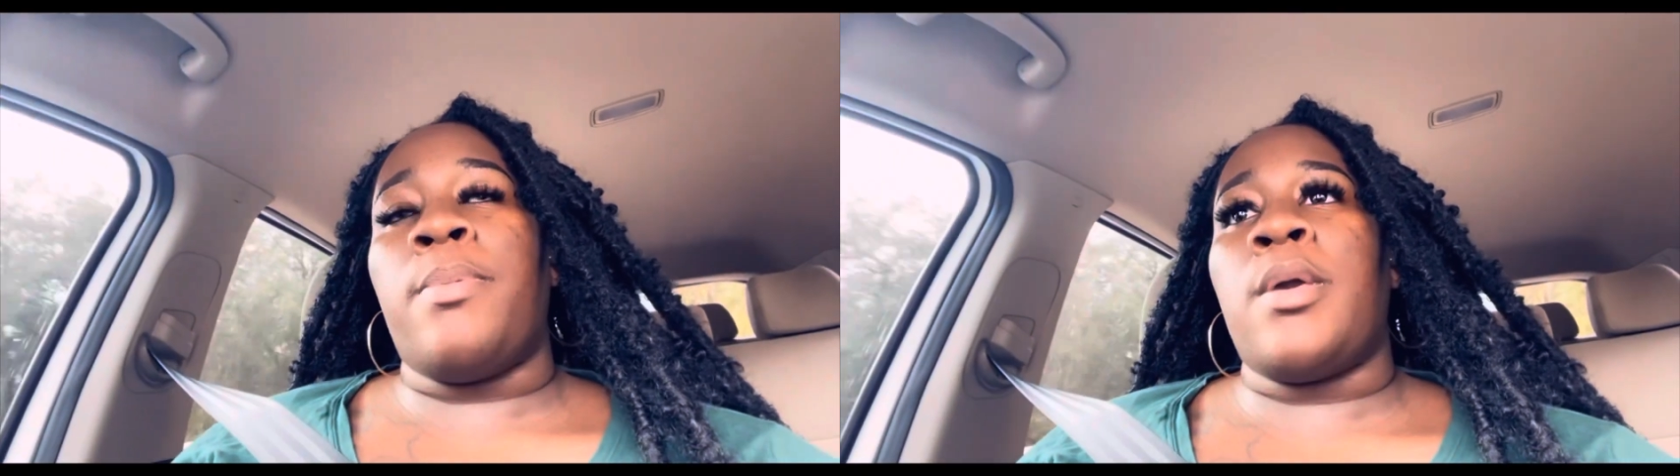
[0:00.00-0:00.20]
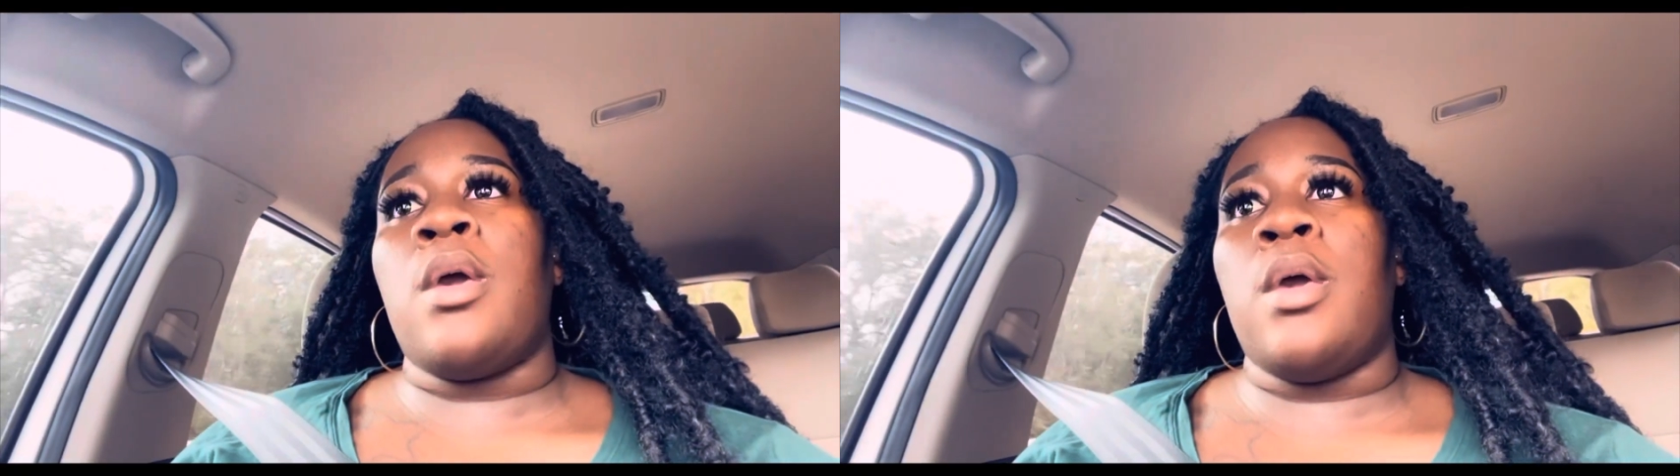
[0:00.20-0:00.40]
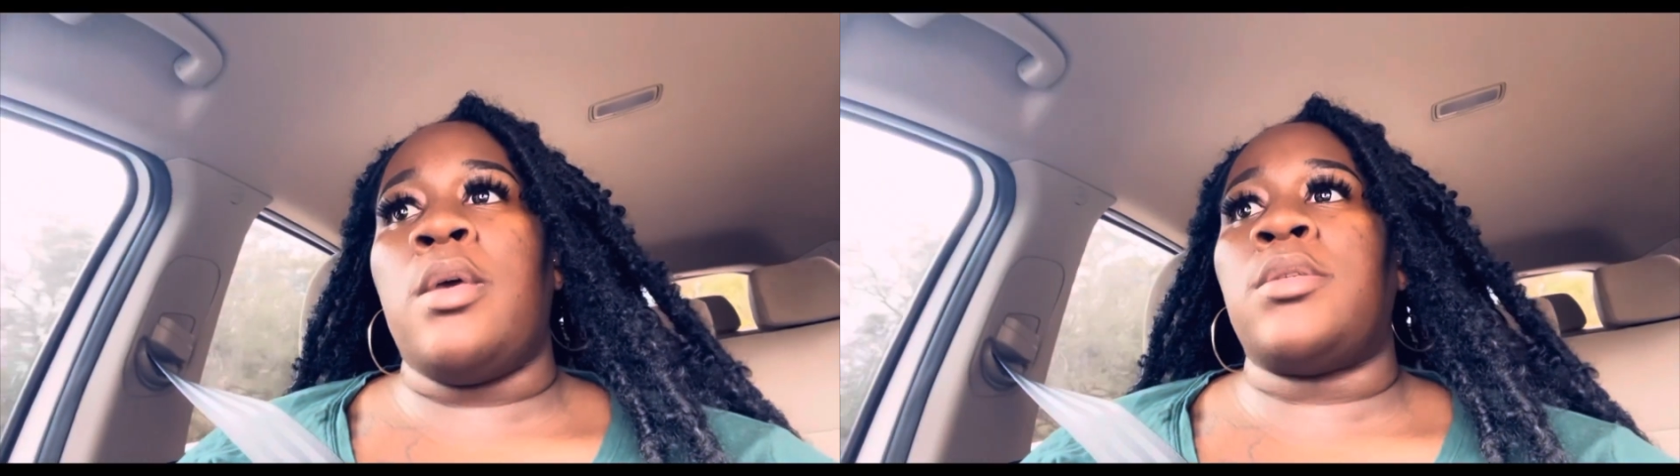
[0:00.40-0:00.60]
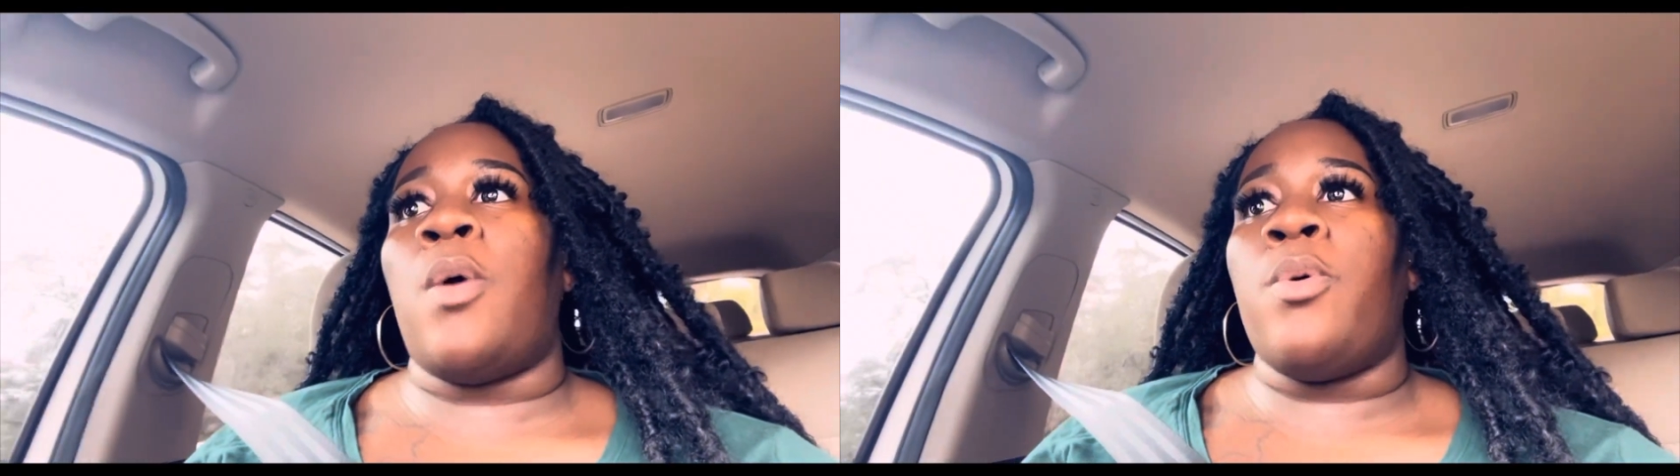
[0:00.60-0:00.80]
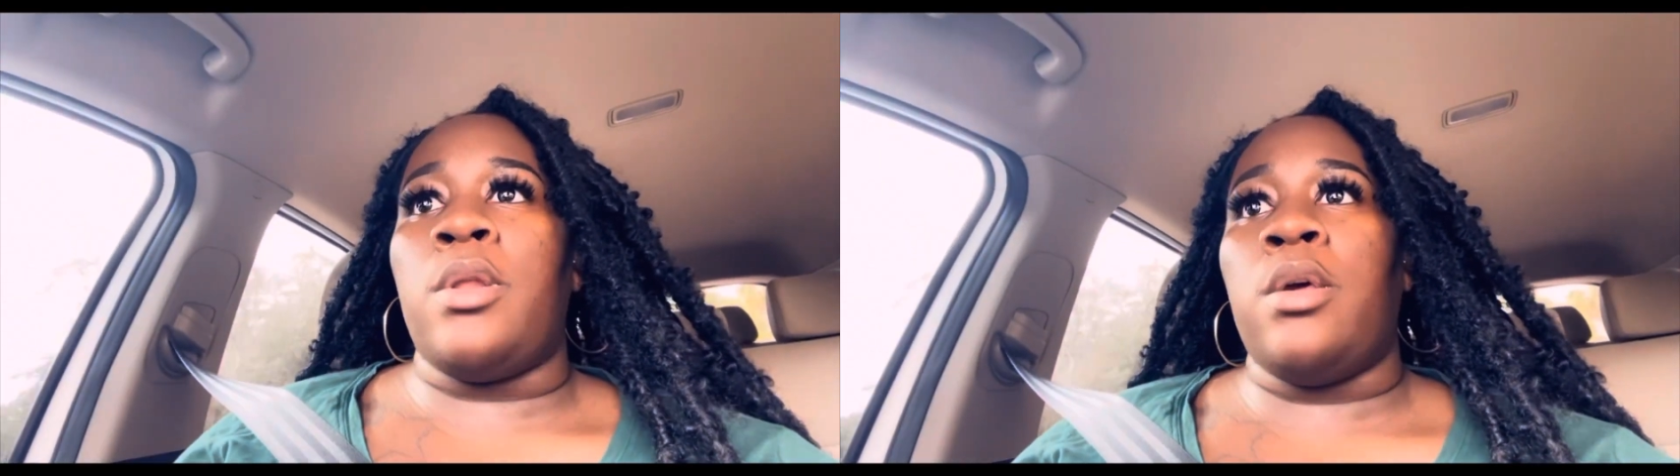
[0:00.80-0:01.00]
because I
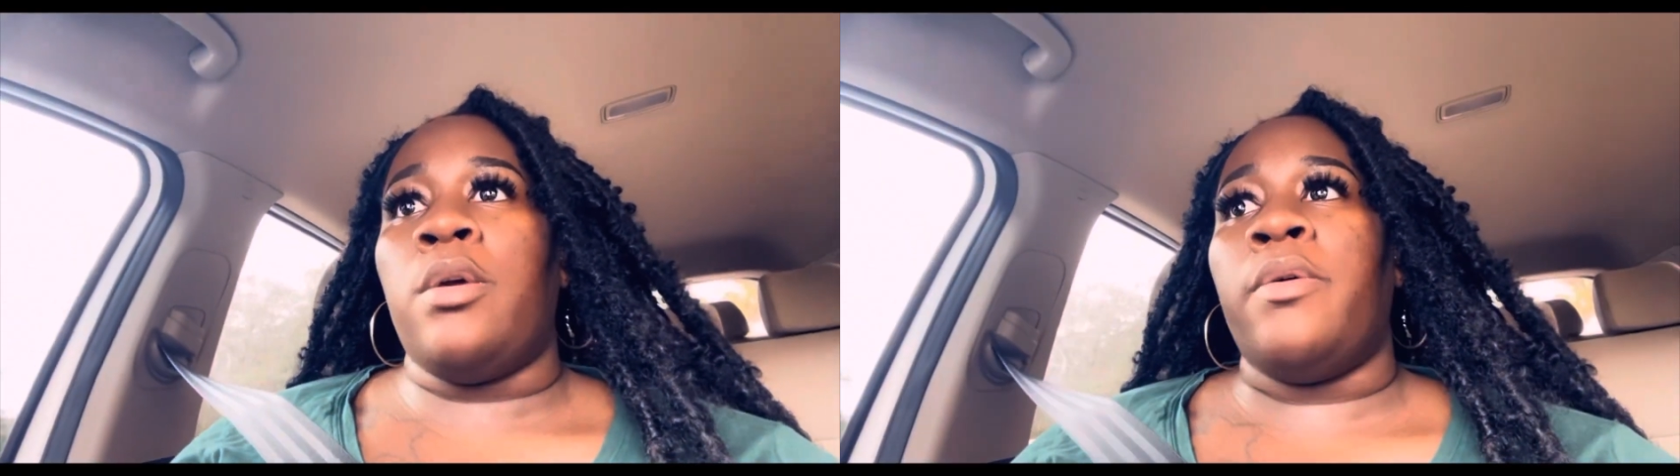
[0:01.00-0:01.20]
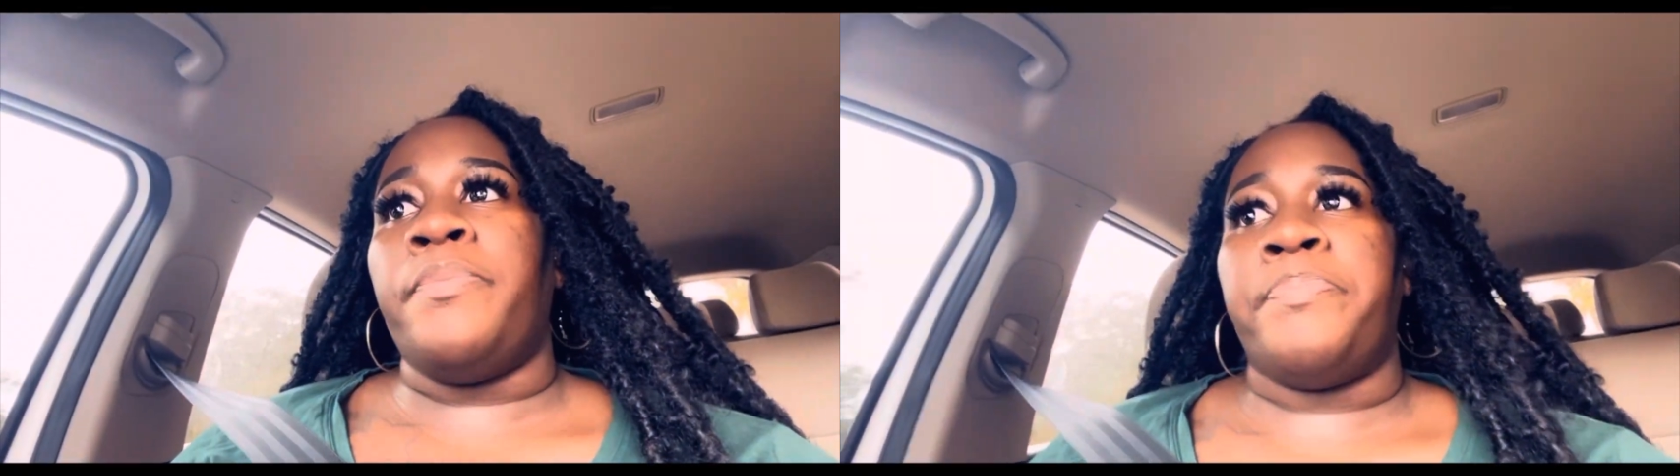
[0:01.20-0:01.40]
would have,